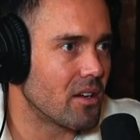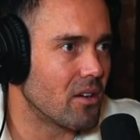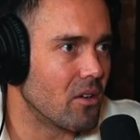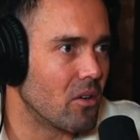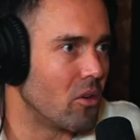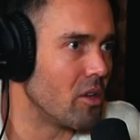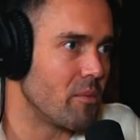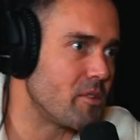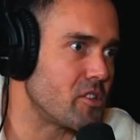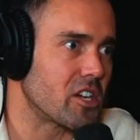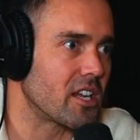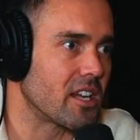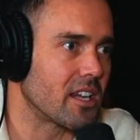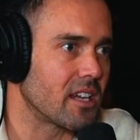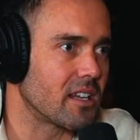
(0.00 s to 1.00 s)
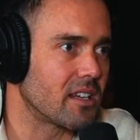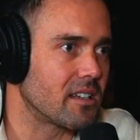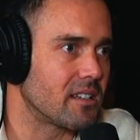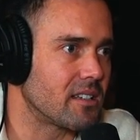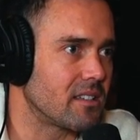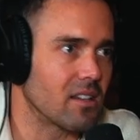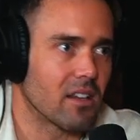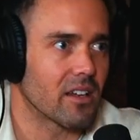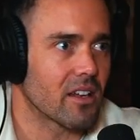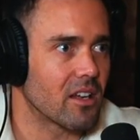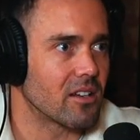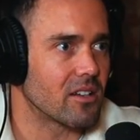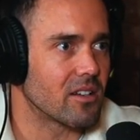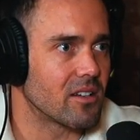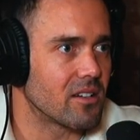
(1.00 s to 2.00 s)
or you'd be drinking Diet
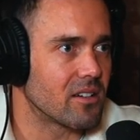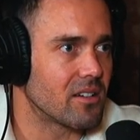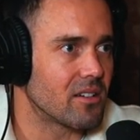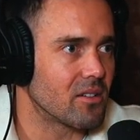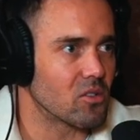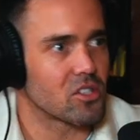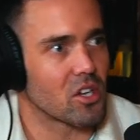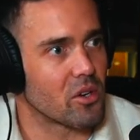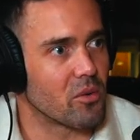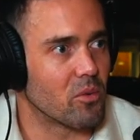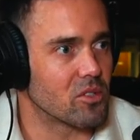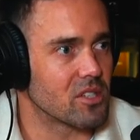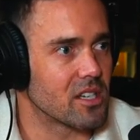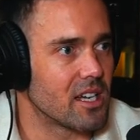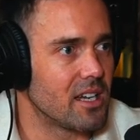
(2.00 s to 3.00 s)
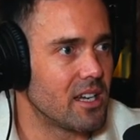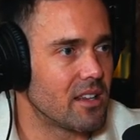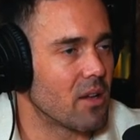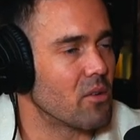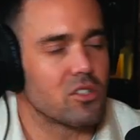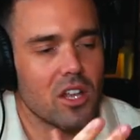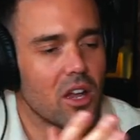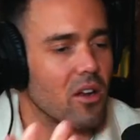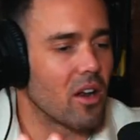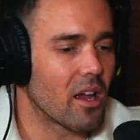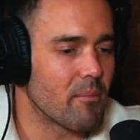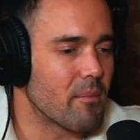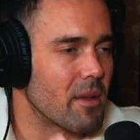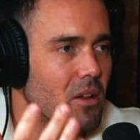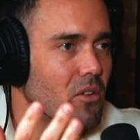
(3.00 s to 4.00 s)
Coke or soda water. Yeah. There was no
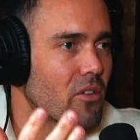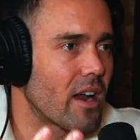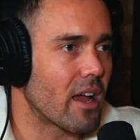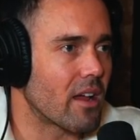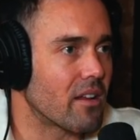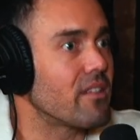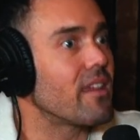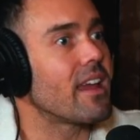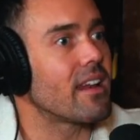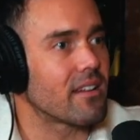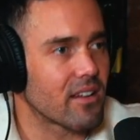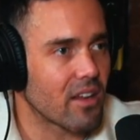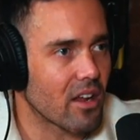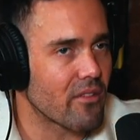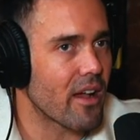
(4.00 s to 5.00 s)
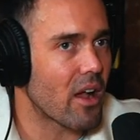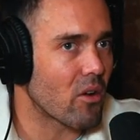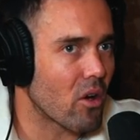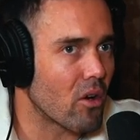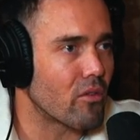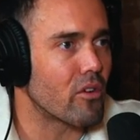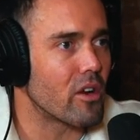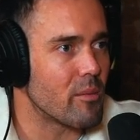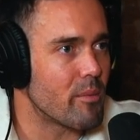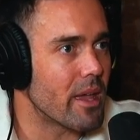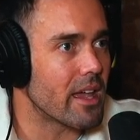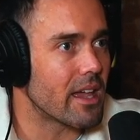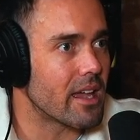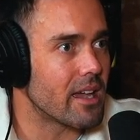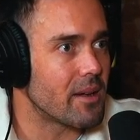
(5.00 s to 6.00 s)
like middle ground. And then kind of alcohol-free
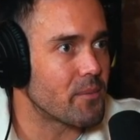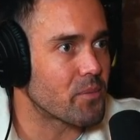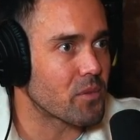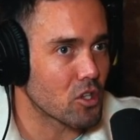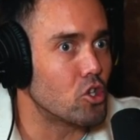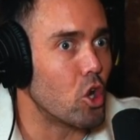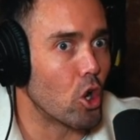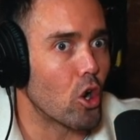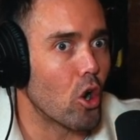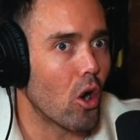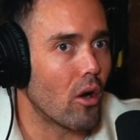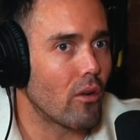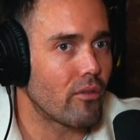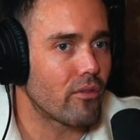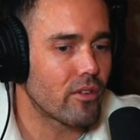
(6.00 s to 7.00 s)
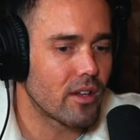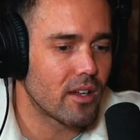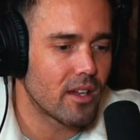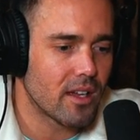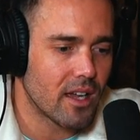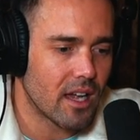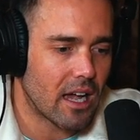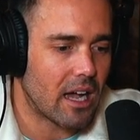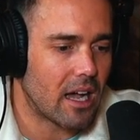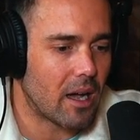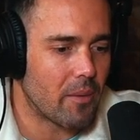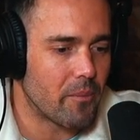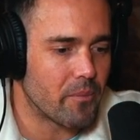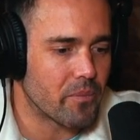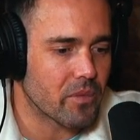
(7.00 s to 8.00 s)
beer took off.
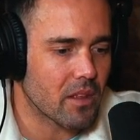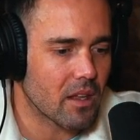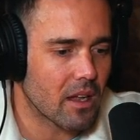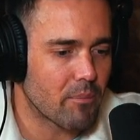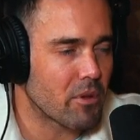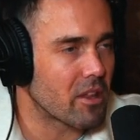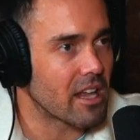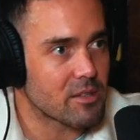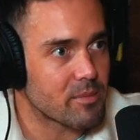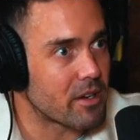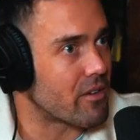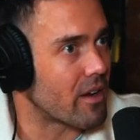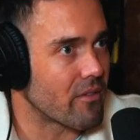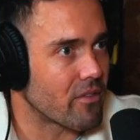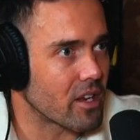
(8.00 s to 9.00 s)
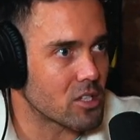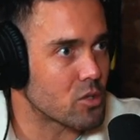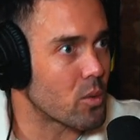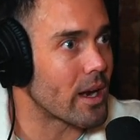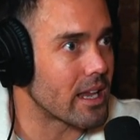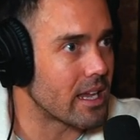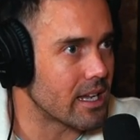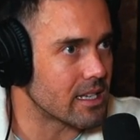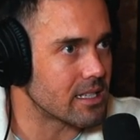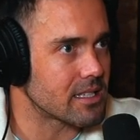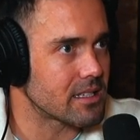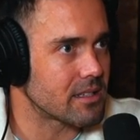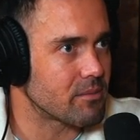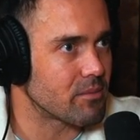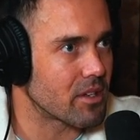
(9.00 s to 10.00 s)
But that's been around for like 20 years
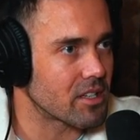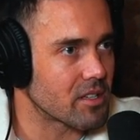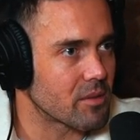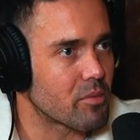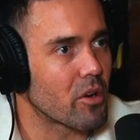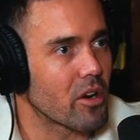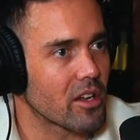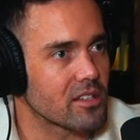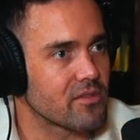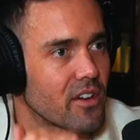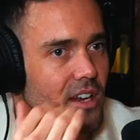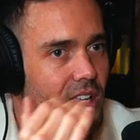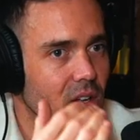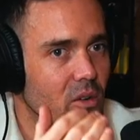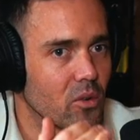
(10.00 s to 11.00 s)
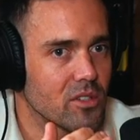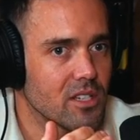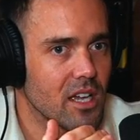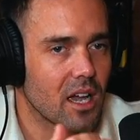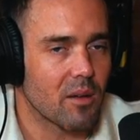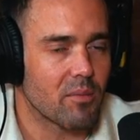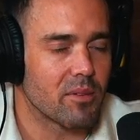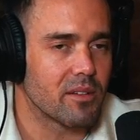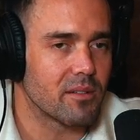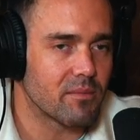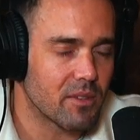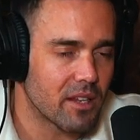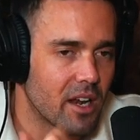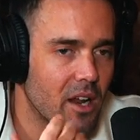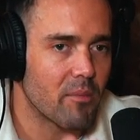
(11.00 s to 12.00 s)
because the products finally caught up and,
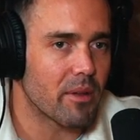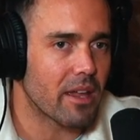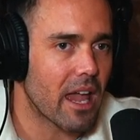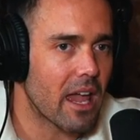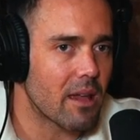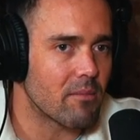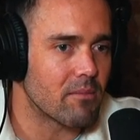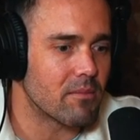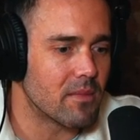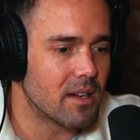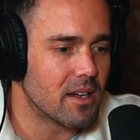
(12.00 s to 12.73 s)
you know, became